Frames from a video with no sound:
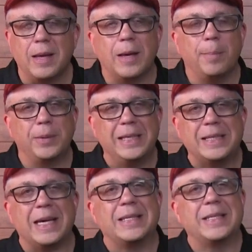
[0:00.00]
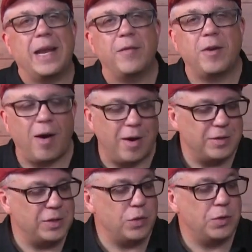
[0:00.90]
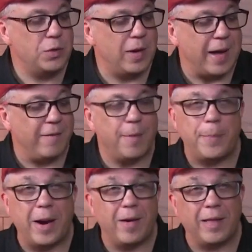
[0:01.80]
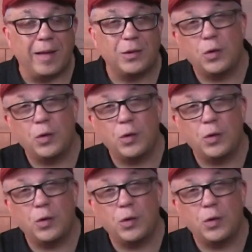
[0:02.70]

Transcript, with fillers: complete a set of cards, you do have a parallel